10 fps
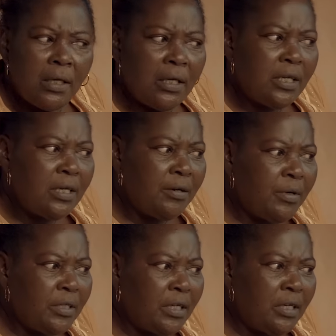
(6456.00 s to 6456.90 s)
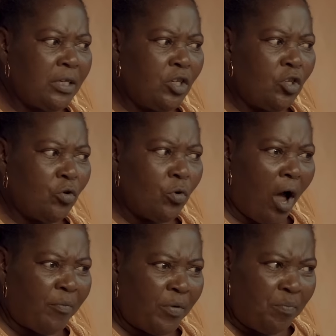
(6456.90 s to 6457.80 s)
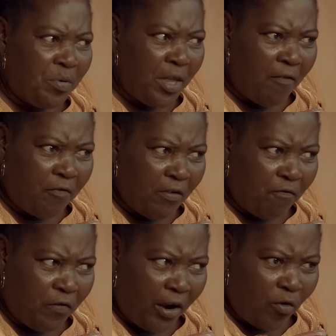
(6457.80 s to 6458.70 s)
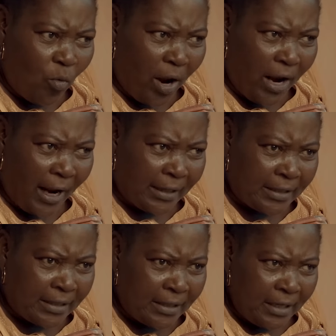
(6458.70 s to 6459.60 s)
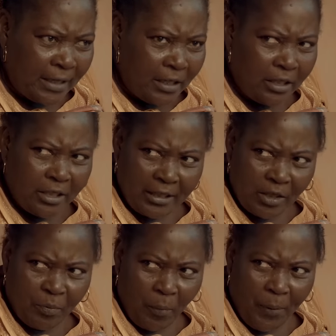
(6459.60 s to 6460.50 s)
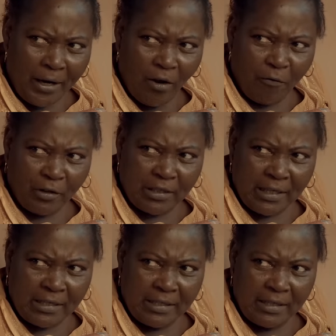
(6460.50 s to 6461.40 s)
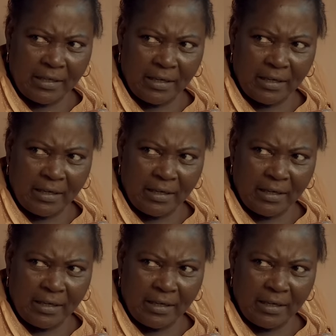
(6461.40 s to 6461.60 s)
Is it the reason you have been behaving very well and dressing properly of recent?